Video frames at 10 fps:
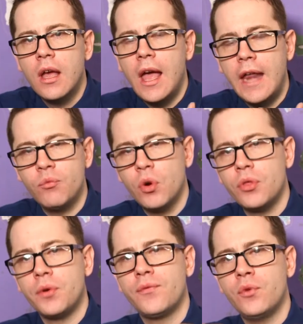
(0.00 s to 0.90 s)
and what
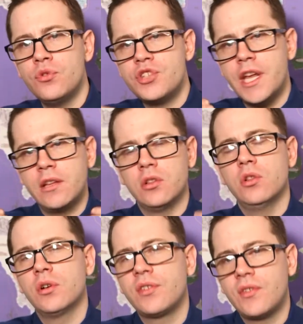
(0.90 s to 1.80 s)
their food chain
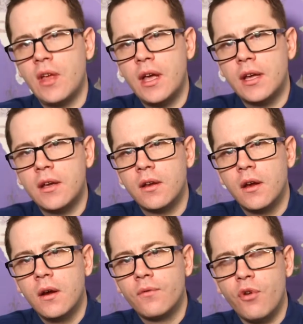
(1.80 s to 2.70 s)
looks like
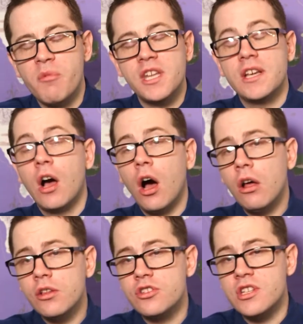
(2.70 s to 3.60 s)
from an
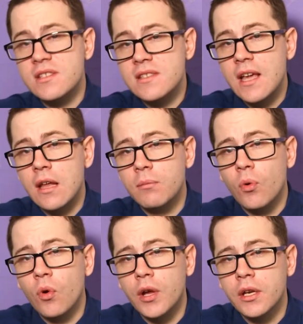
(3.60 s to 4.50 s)
ecology
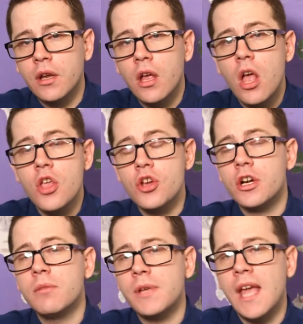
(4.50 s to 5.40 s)
standpoint, you're
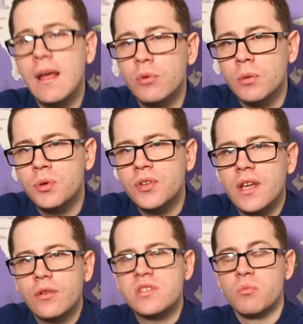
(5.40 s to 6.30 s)
going to be able to put
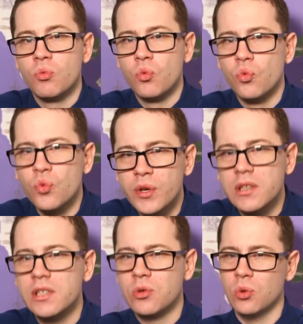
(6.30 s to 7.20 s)
together some
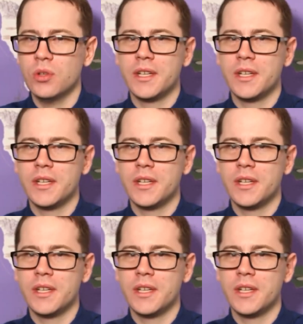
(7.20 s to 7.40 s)
really cool